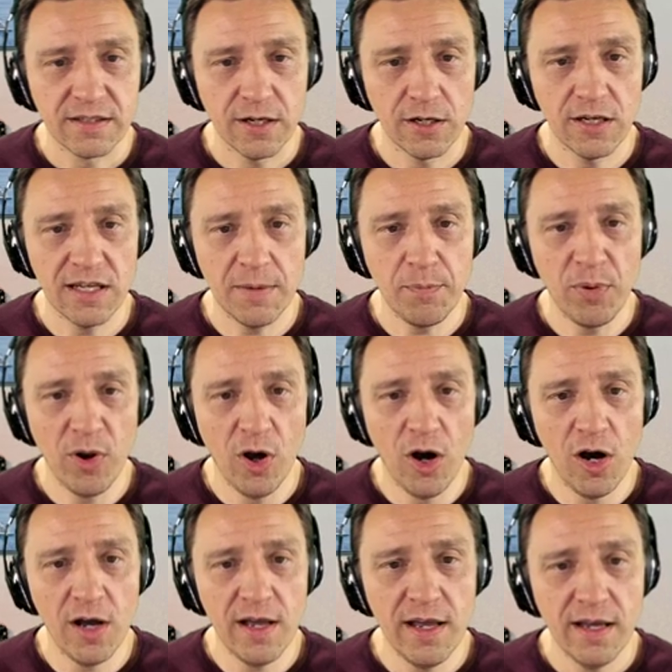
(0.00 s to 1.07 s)
Gonna
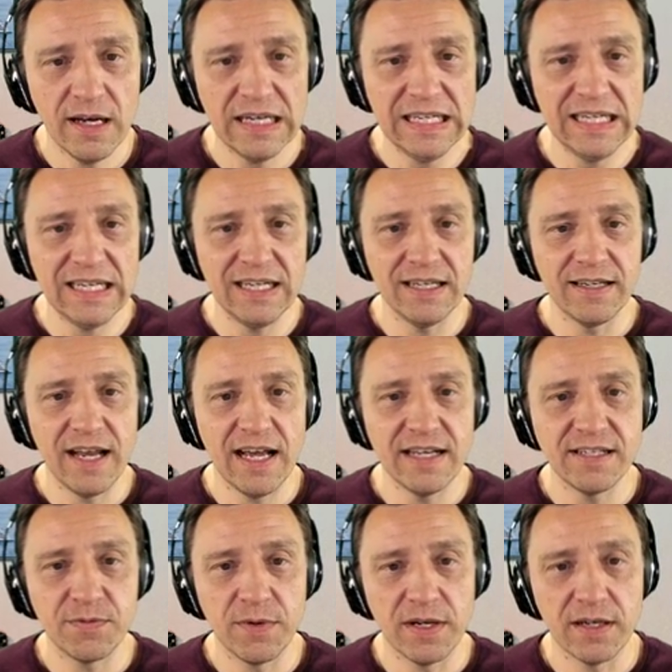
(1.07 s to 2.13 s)
deploy. Ah,
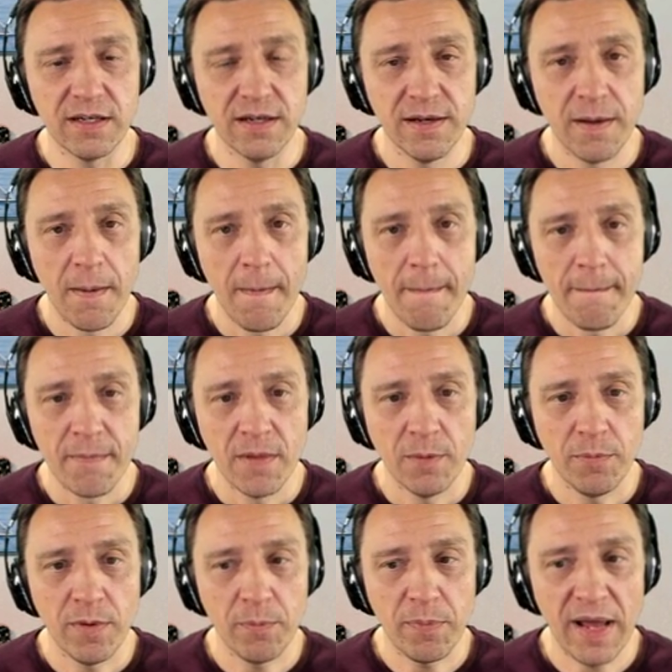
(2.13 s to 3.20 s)
nice one.
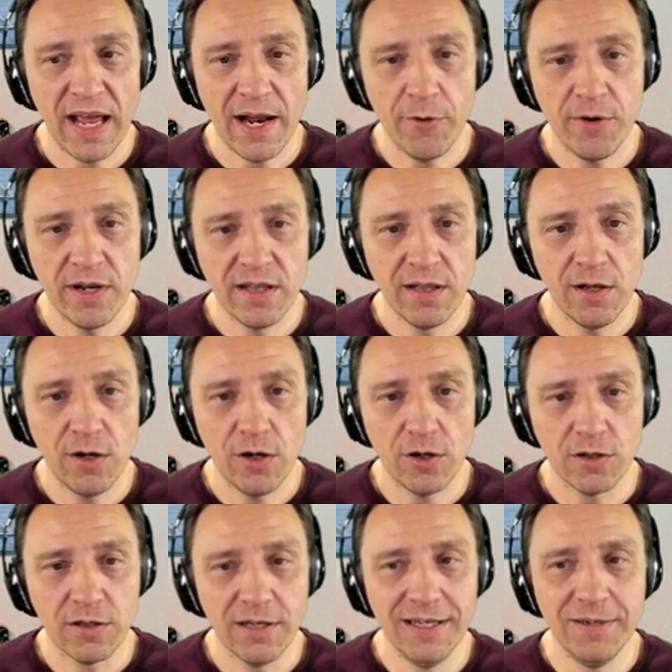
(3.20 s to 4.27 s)
Barbarian
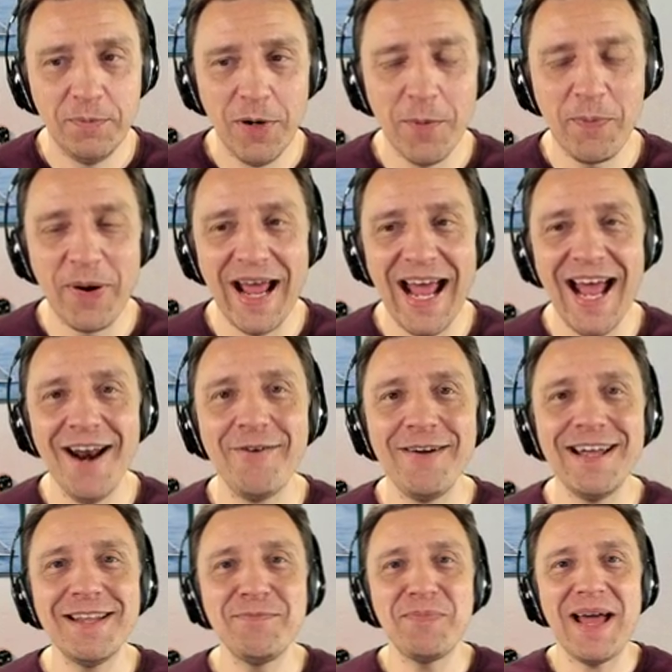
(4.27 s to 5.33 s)
Log.
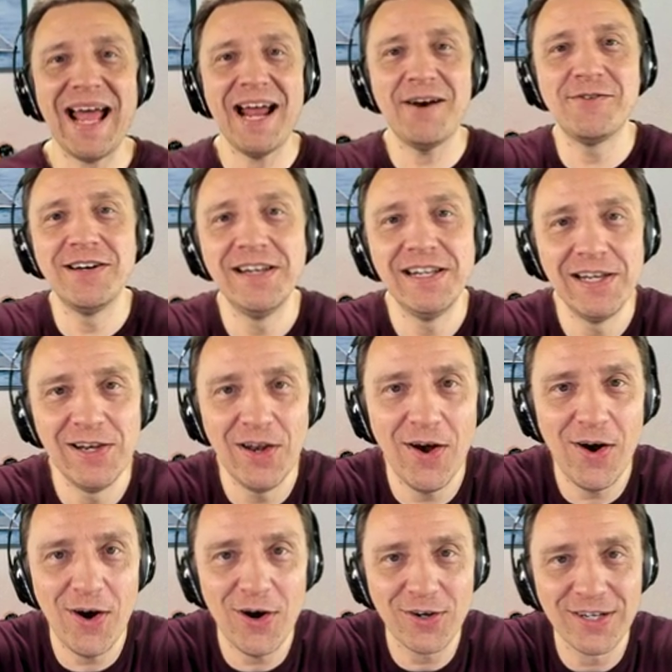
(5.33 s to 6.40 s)
Barbarian Barrel
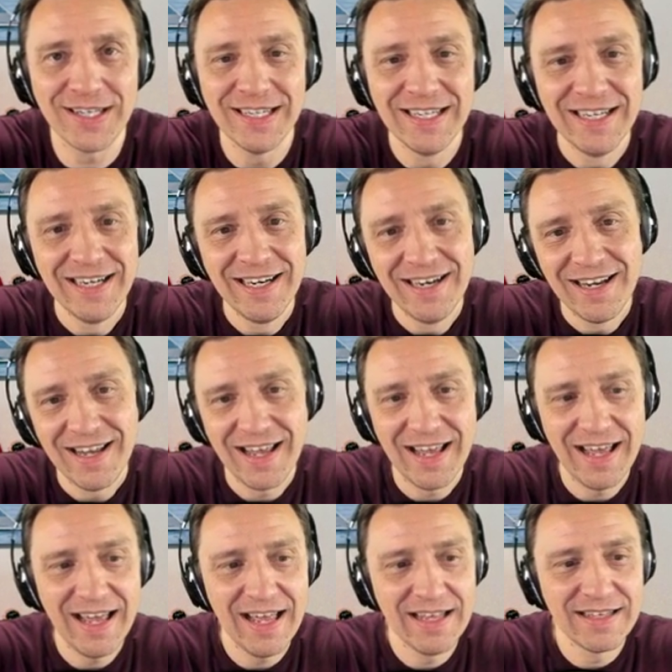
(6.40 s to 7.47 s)
Log.
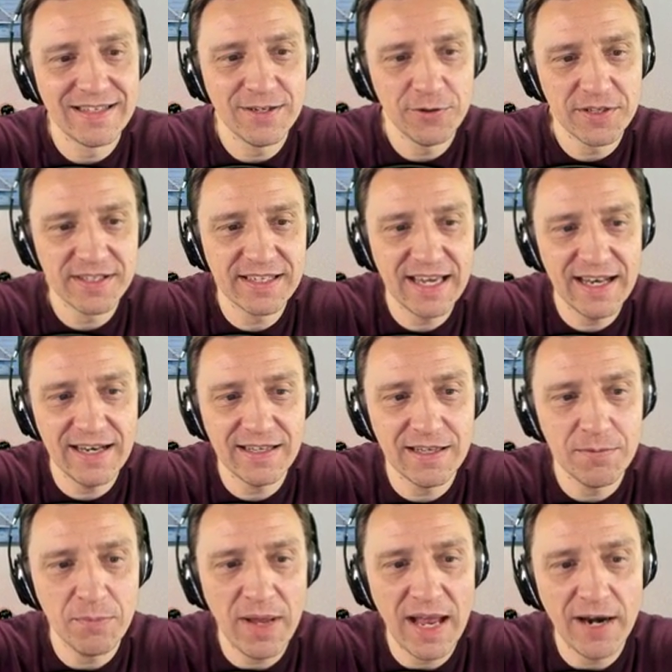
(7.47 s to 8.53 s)
And so the
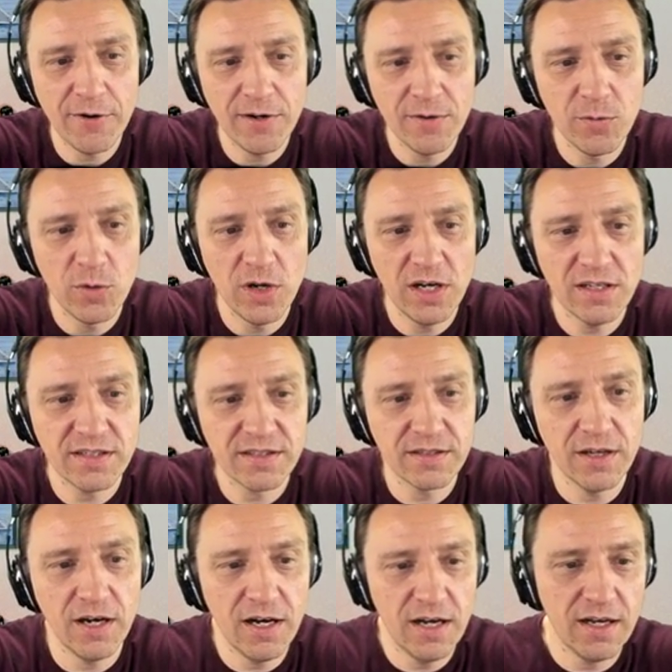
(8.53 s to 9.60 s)
Skeleton Barrel was
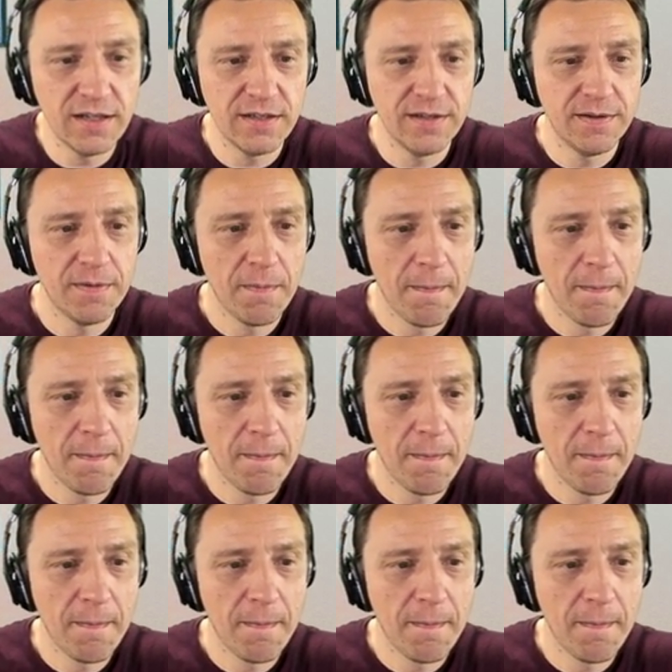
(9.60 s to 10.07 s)
gone.